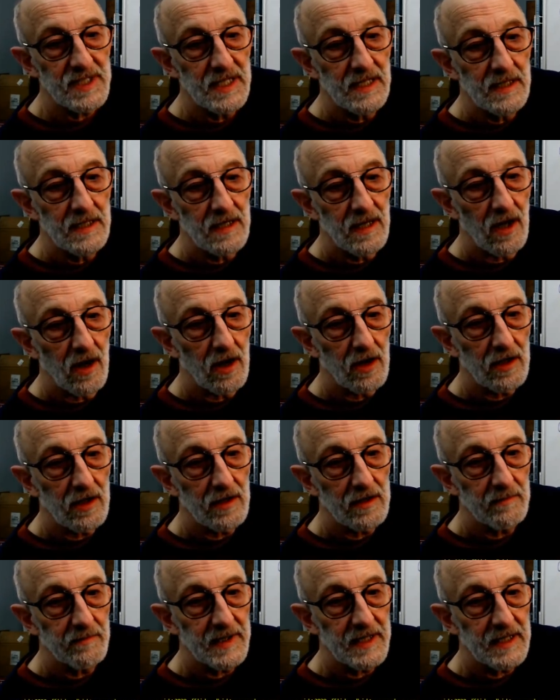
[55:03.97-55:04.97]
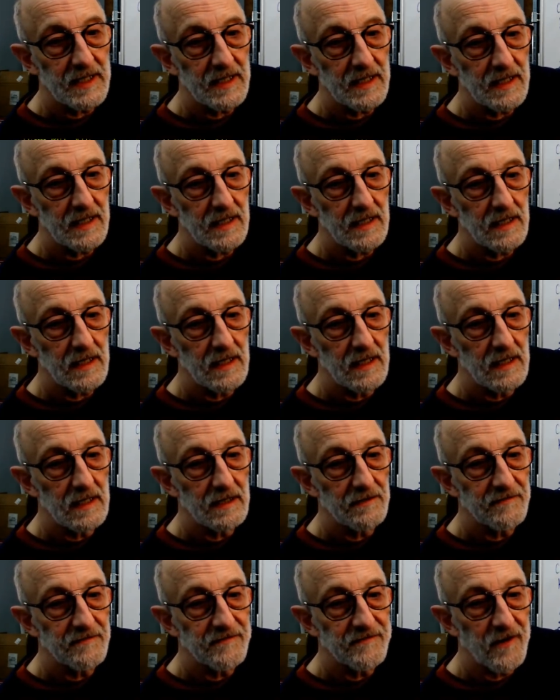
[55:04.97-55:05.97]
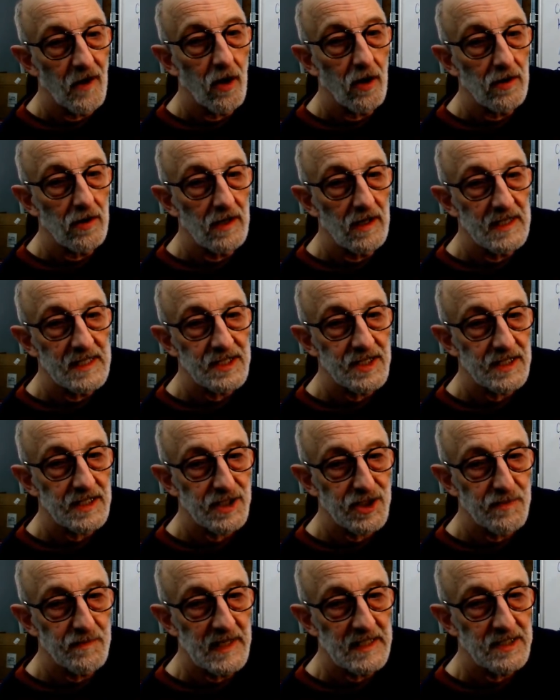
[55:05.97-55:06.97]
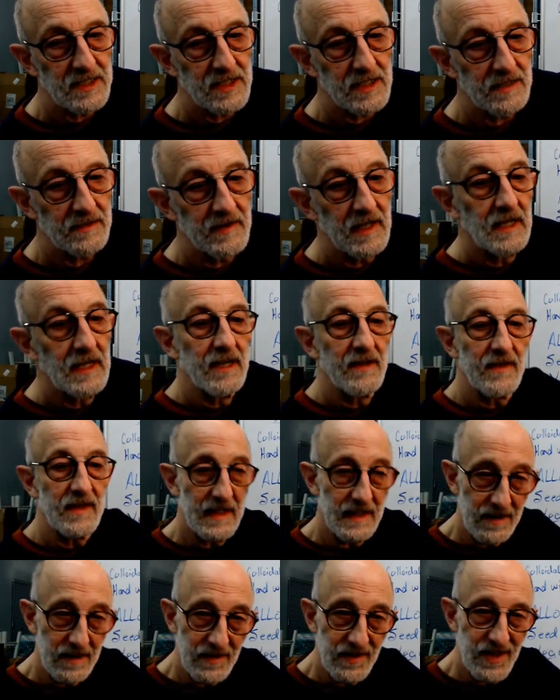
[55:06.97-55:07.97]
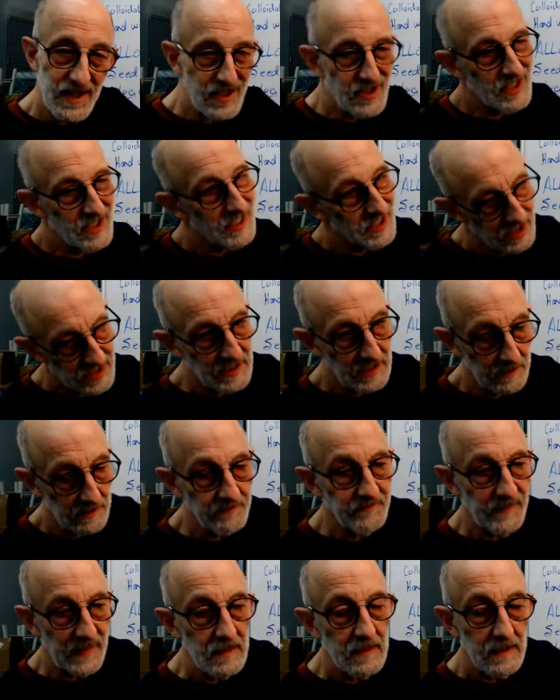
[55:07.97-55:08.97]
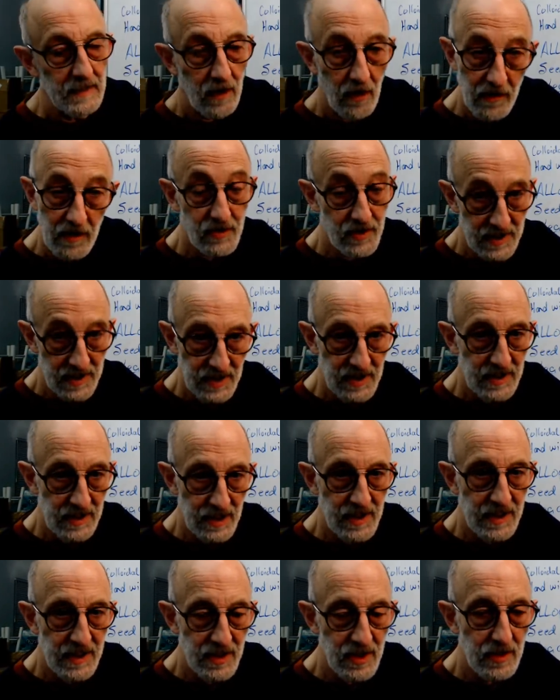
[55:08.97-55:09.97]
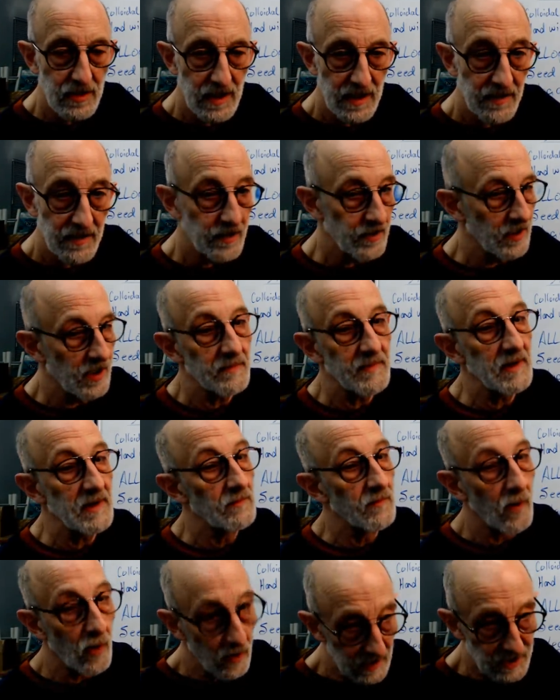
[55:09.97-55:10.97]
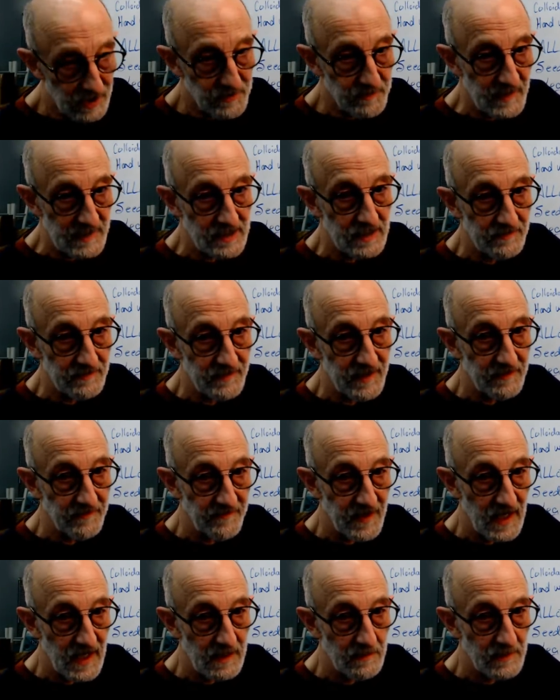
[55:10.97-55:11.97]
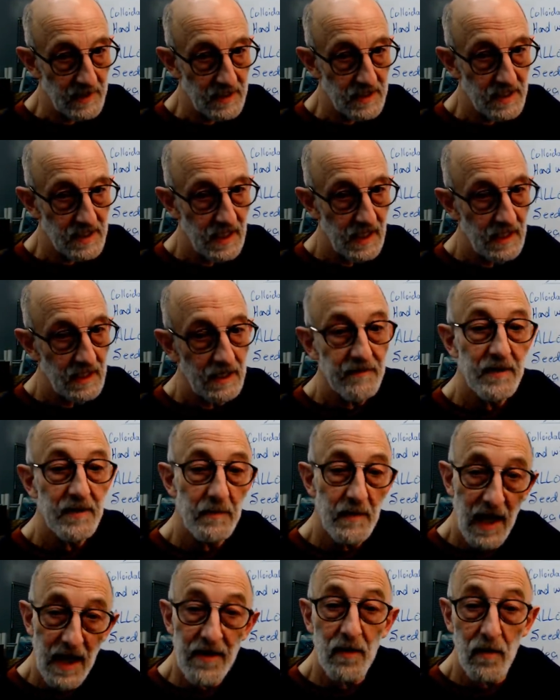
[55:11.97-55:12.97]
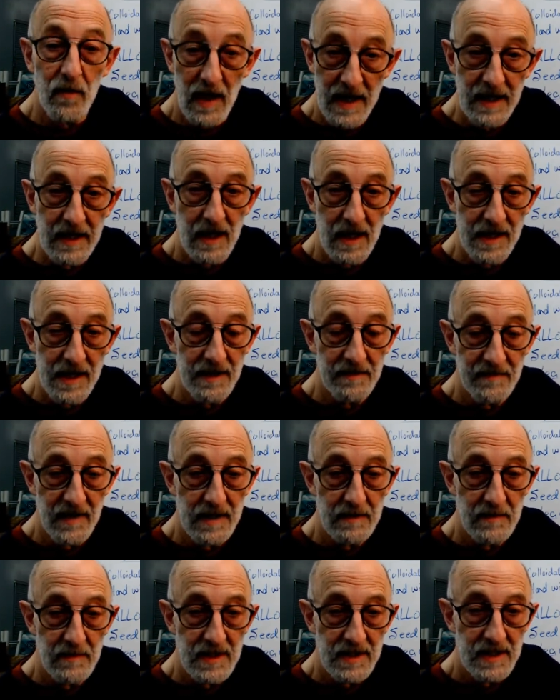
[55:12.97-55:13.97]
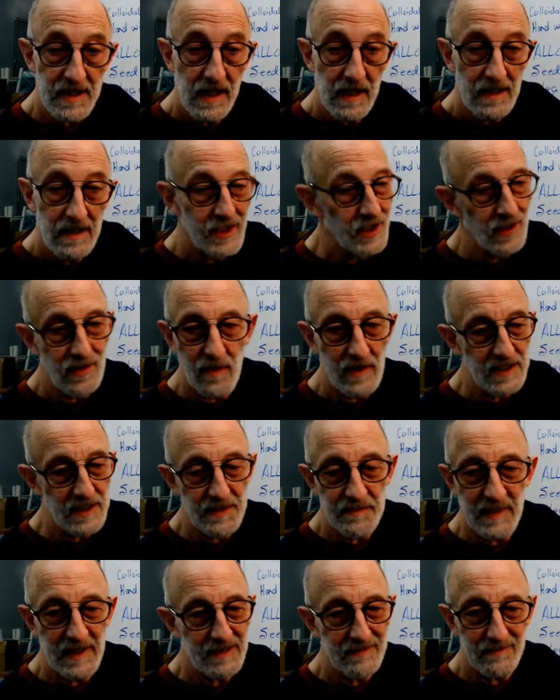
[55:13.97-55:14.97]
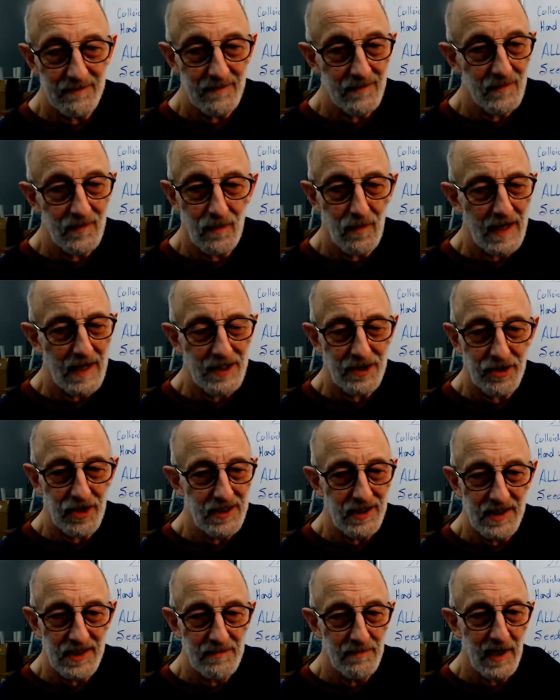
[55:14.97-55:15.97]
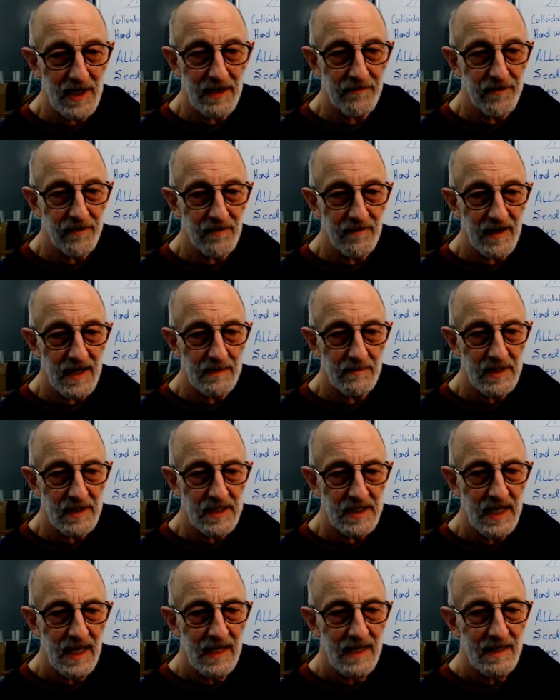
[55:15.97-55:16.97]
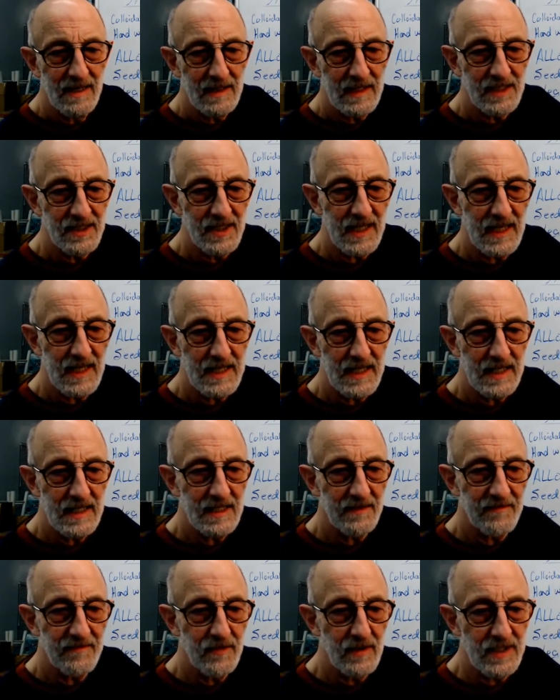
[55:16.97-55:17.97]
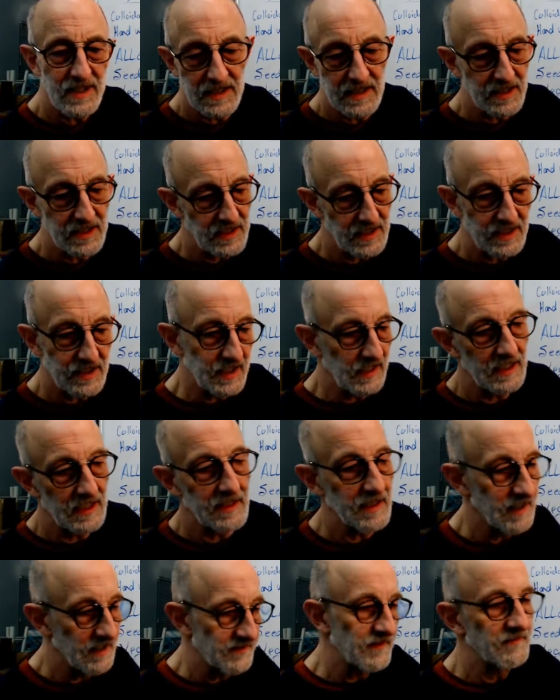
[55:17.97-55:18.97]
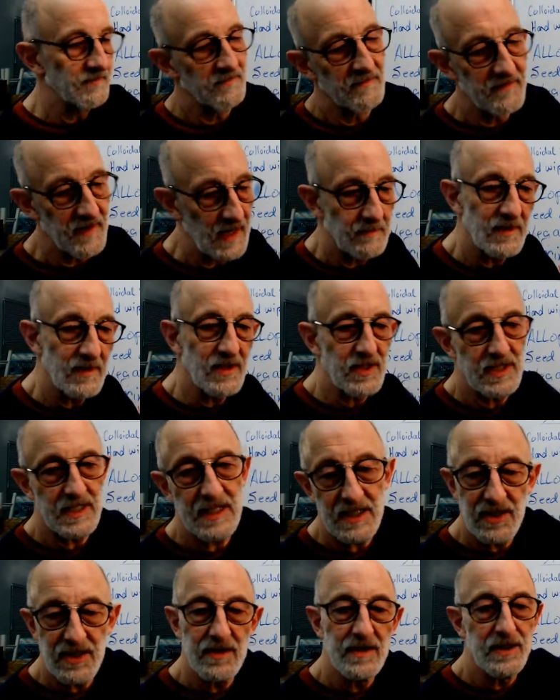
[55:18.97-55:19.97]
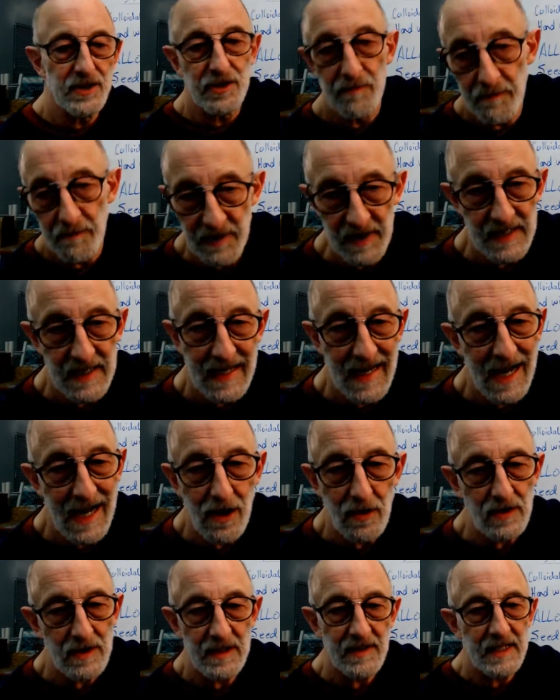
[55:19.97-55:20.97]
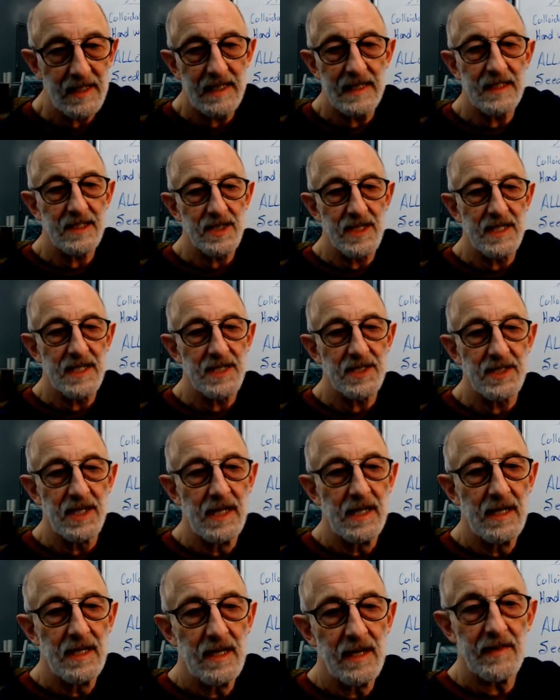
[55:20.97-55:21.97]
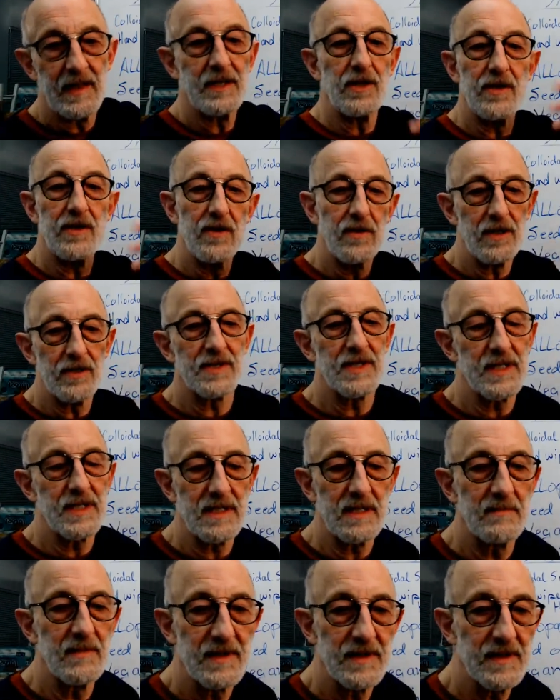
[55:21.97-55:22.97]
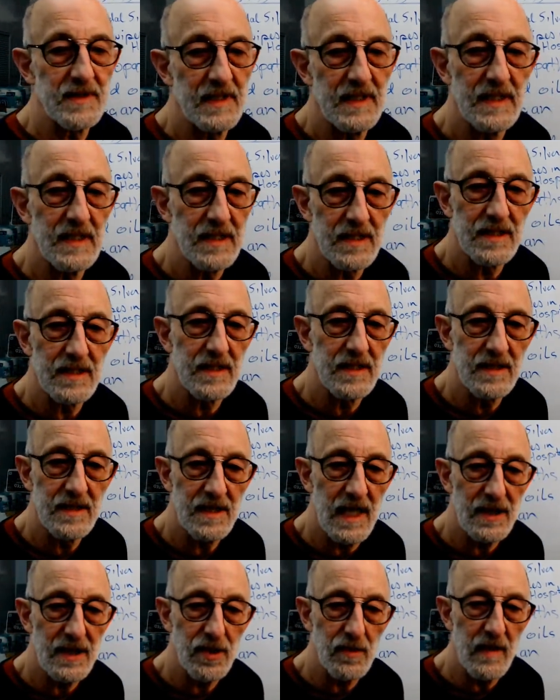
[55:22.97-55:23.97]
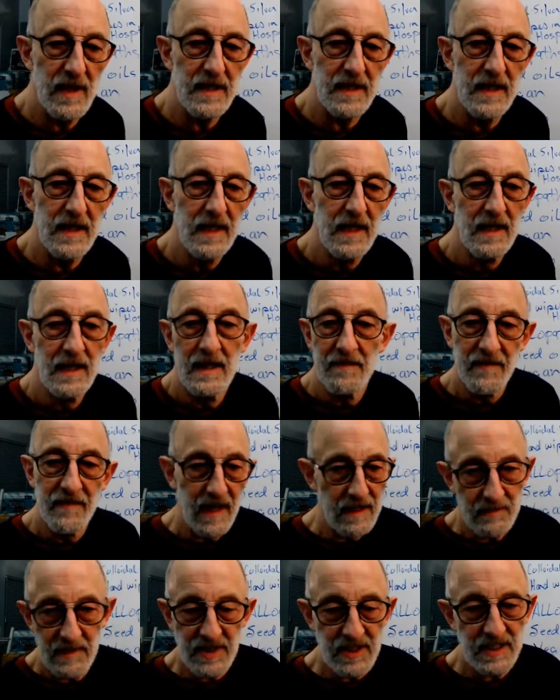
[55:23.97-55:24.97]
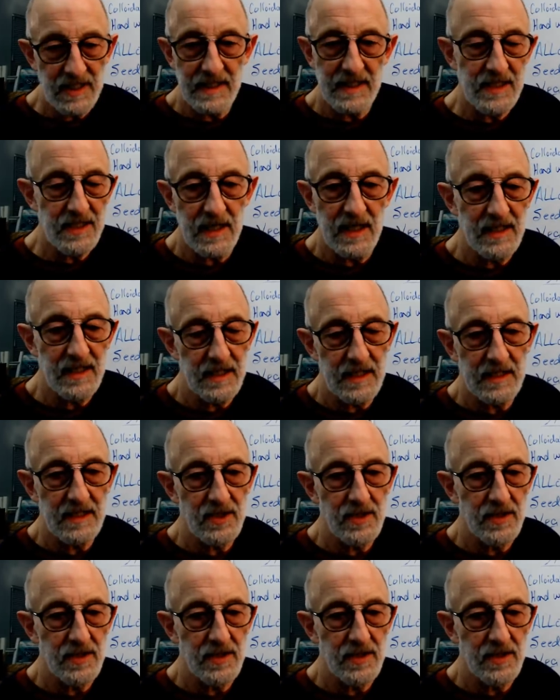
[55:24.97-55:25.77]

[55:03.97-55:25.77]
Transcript: are going to be far less expensive than C60, although C60 is good. They're going to be more expensive than vitamins if you buy the right kind of vitamins. You don't want to spend great chunks of money for vitamins, because the idea, for instance, is to get enough vitamin C so that you're peeing out the excess, and then your system is saturated. Vitamin C and these kind of things are not